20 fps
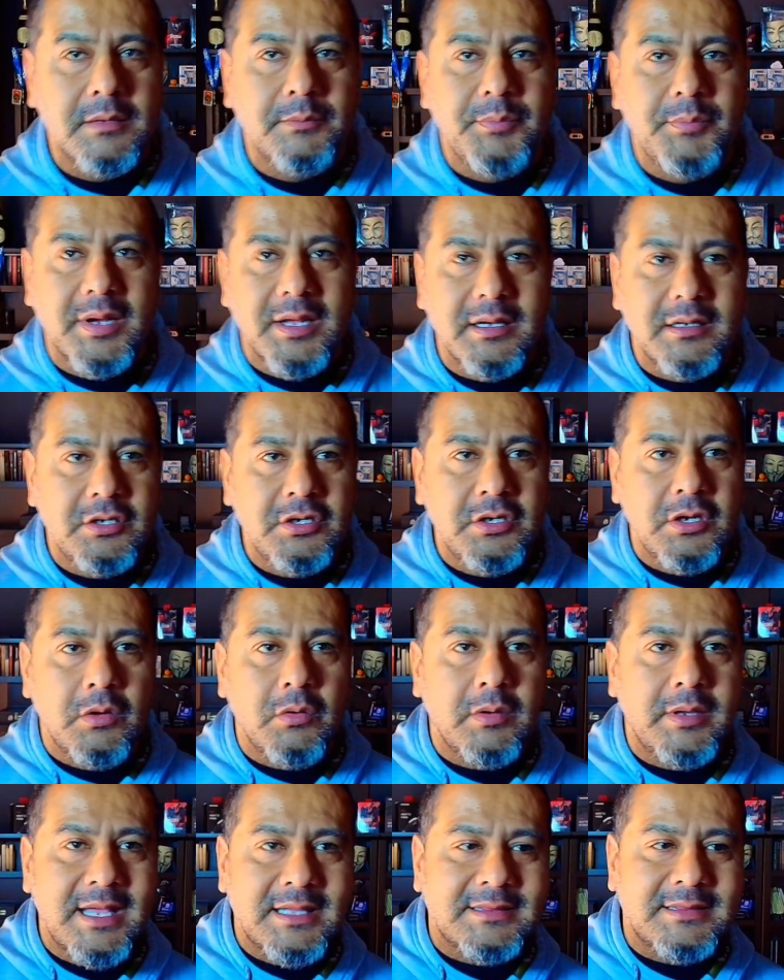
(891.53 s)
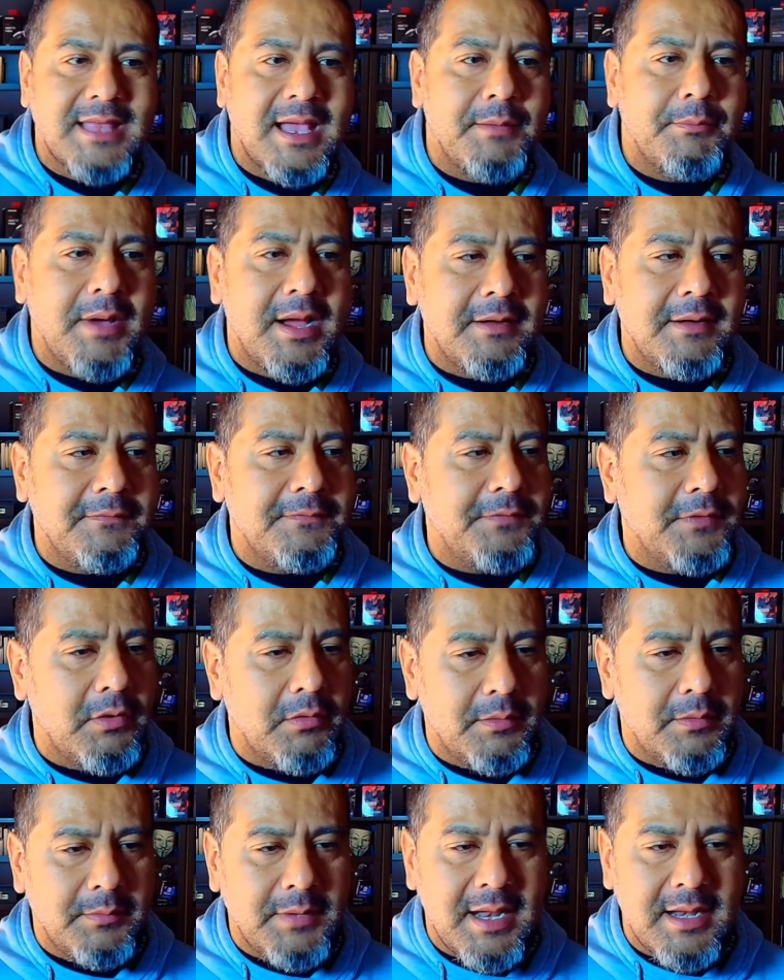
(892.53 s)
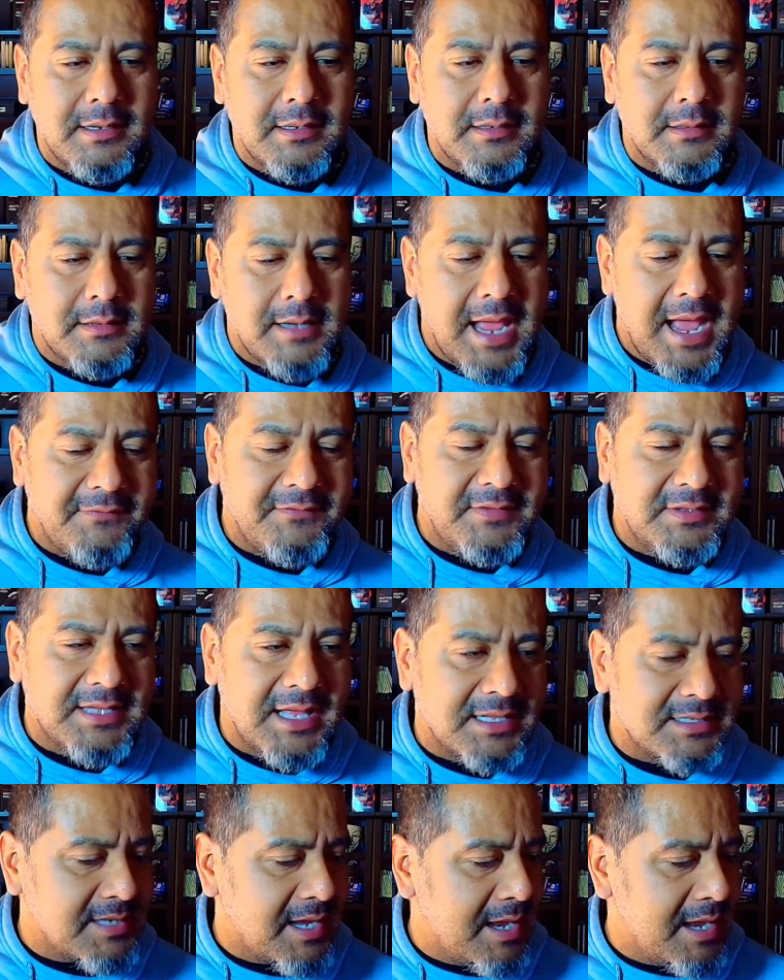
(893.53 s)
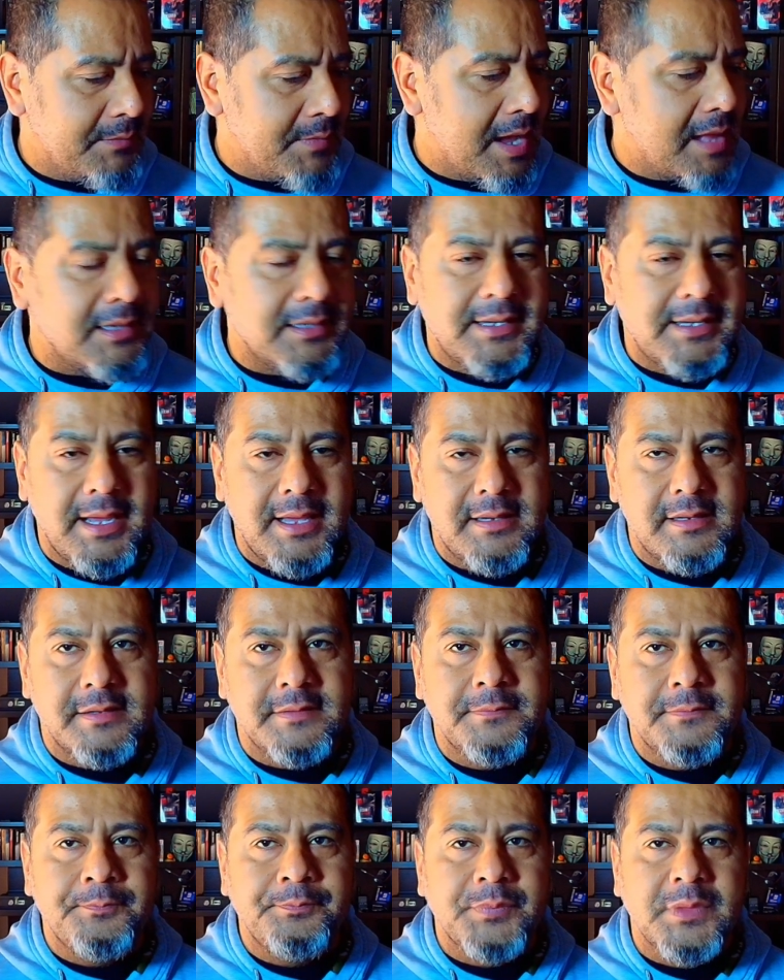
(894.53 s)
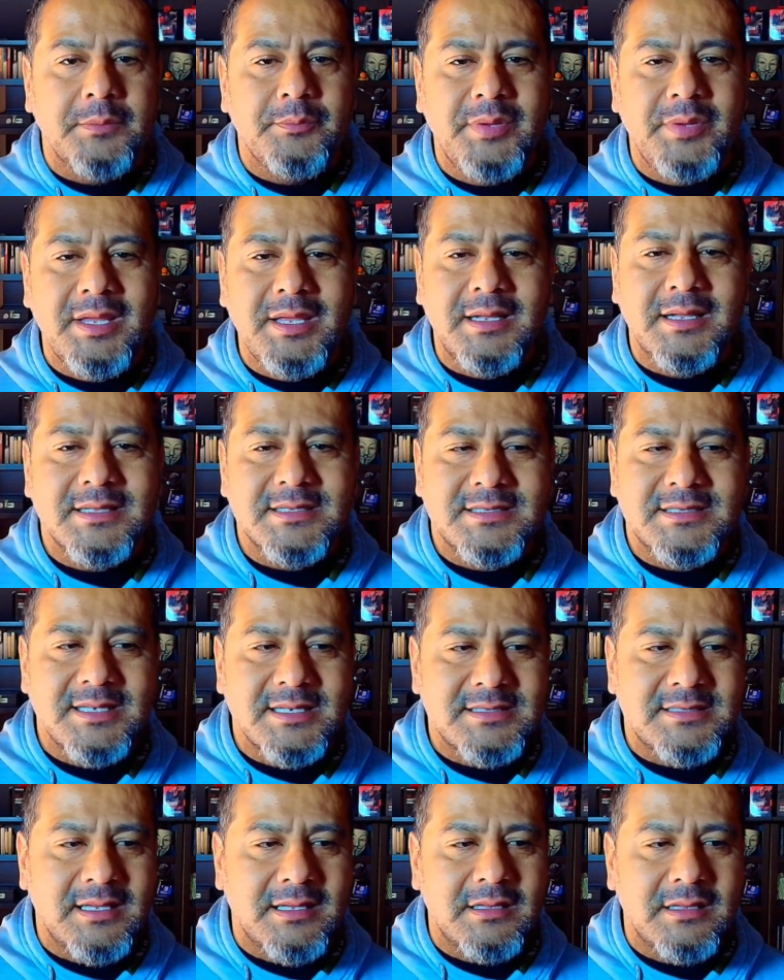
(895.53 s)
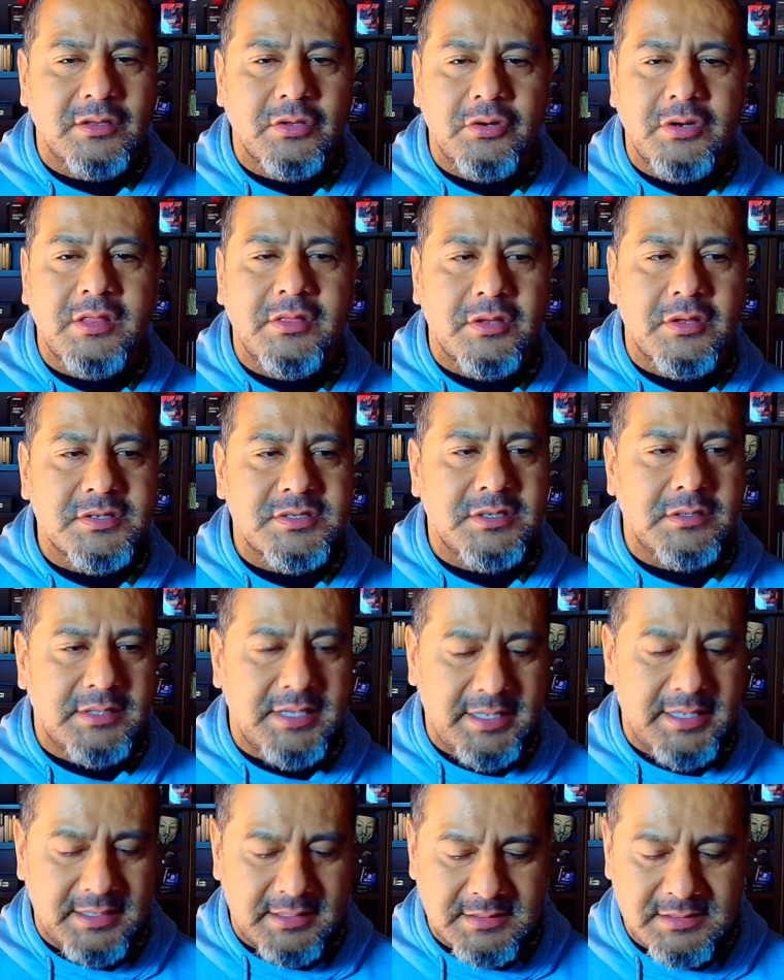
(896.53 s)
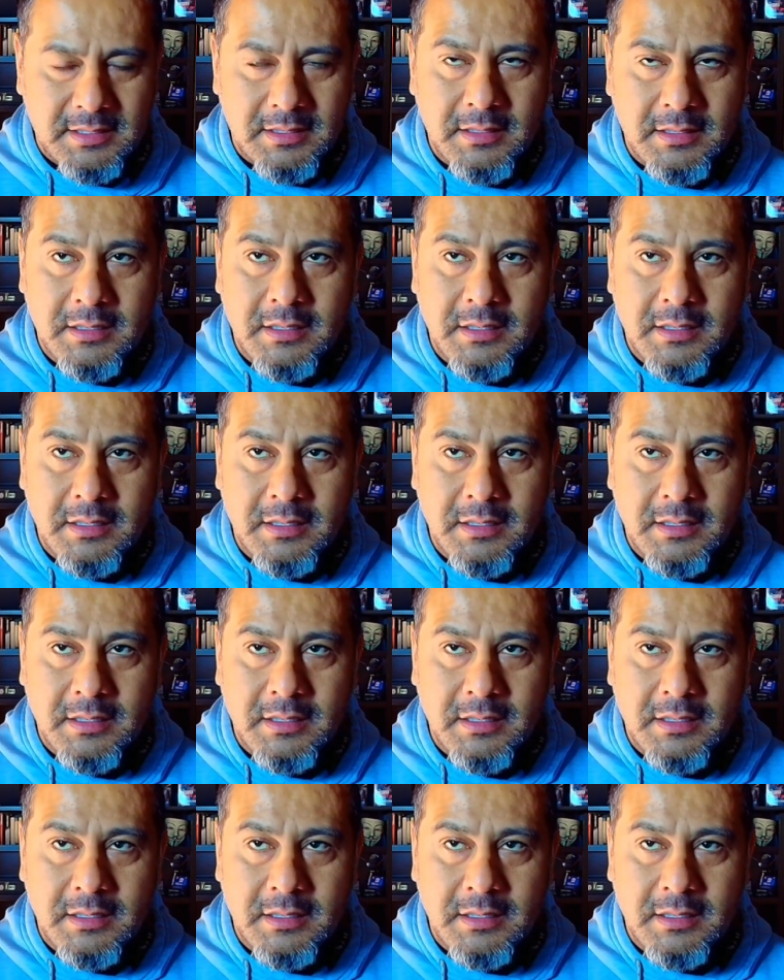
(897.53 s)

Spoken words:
But, you know, get that mind flow and having that time allocated, being consistent and learning those new things.